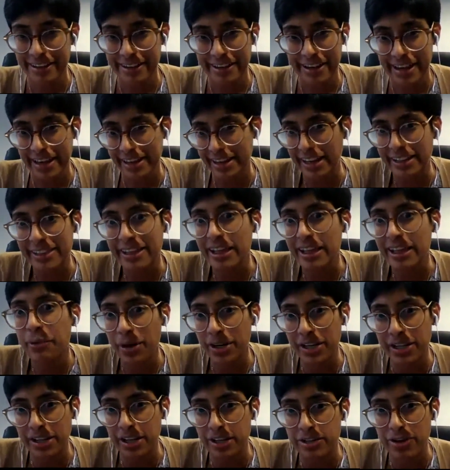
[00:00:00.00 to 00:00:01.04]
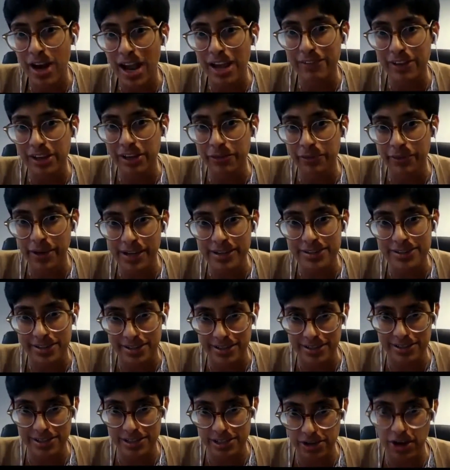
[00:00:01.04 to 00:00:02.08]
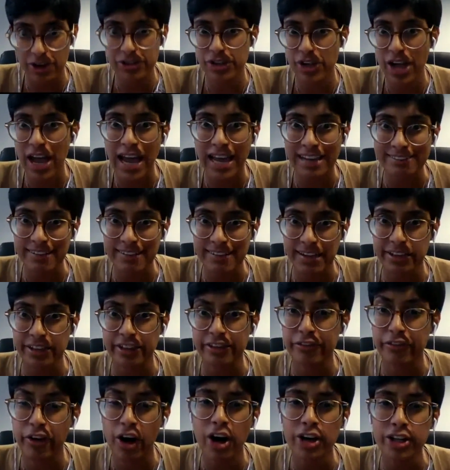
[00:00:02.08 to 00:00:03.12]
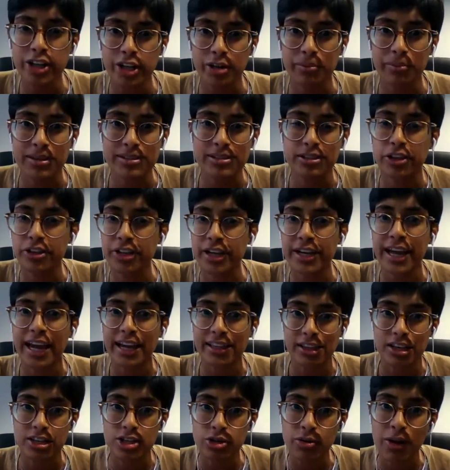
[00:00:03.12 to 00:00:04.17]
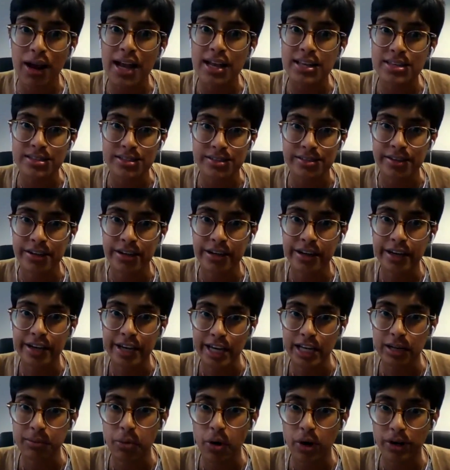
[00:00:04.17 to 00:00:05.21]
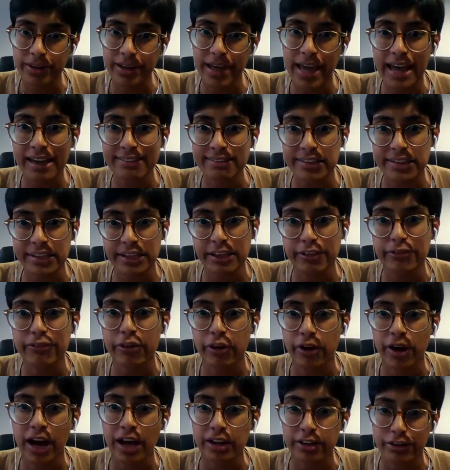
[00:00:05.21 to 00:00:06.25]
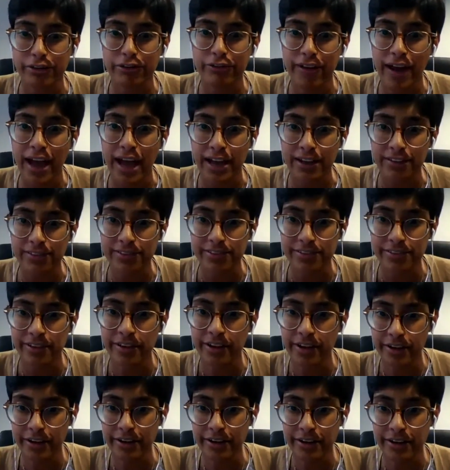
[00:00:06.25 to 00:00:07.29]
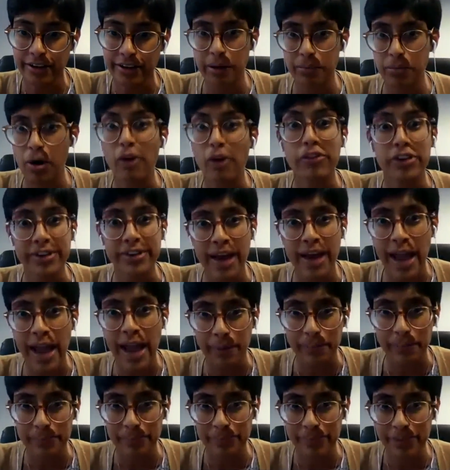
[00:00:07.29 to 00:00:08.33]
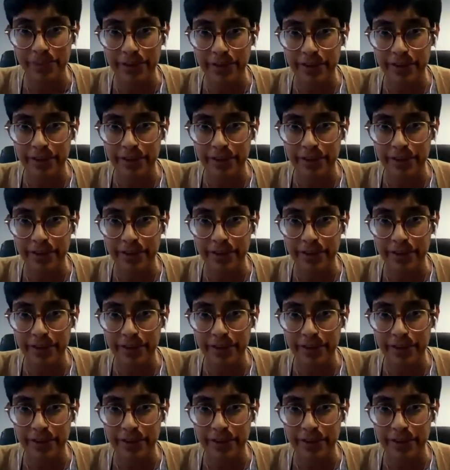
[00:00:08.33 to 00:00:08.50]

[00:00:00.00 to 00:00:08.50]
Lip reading: And I think one of the driving reasons is also highlighted in the volume is looking at the trends in mortality for under 5s over time.